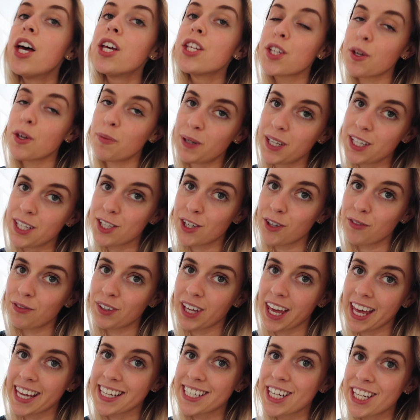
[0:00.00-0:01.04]
So please don't
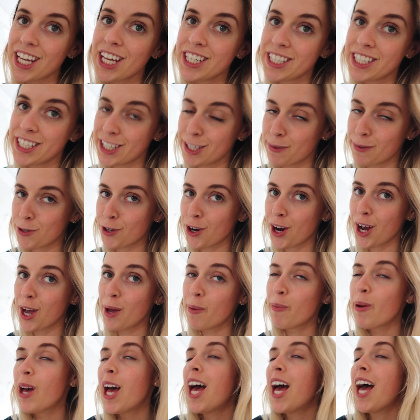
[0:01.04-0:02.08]
forget to
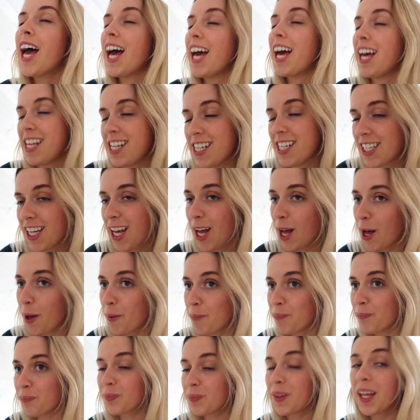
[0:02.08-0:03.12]
subscribe and
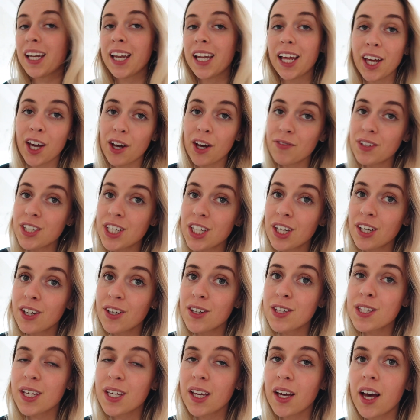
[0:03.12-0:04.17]
like our
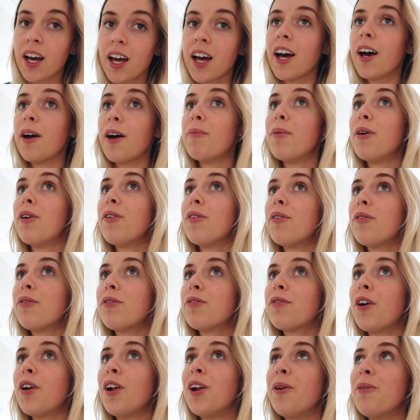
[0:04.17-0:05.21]
videos.
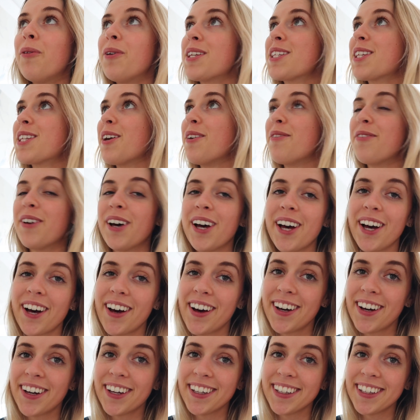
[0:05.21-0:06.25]
Follow us over
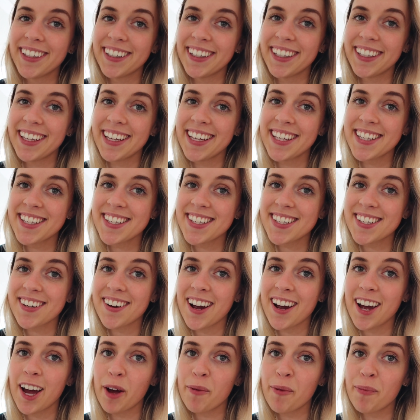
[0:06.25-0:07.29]
on
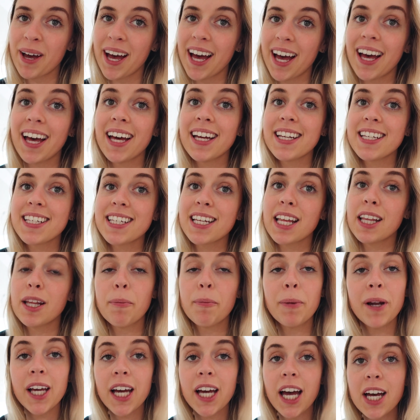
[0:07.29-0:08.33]
Instagram at the
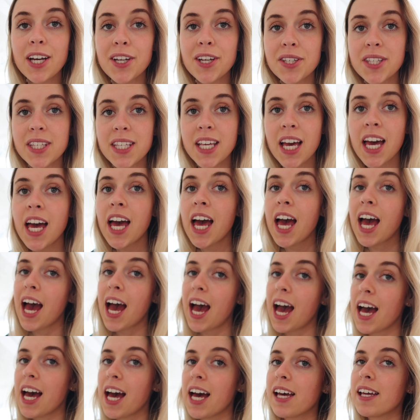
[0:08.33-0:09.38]
Bleu House,
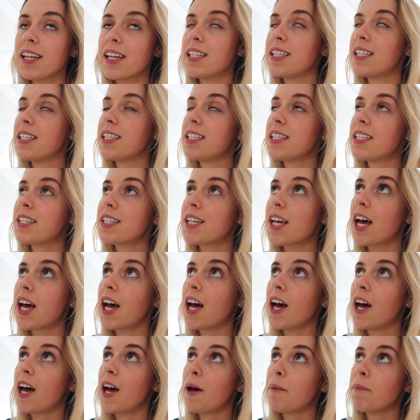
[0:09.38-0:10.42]
and
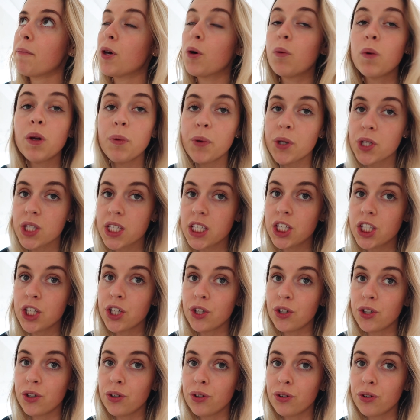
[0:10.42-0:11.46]
we will see
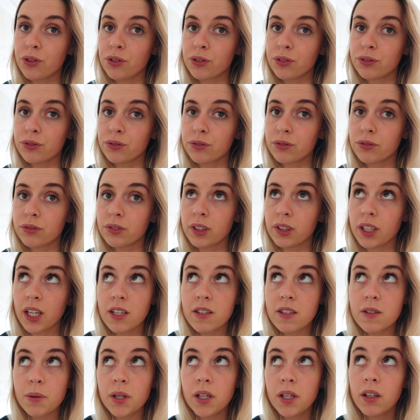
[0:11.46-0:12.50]
you
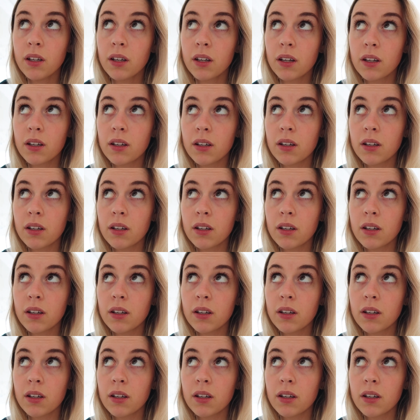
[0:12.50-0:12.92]
next week.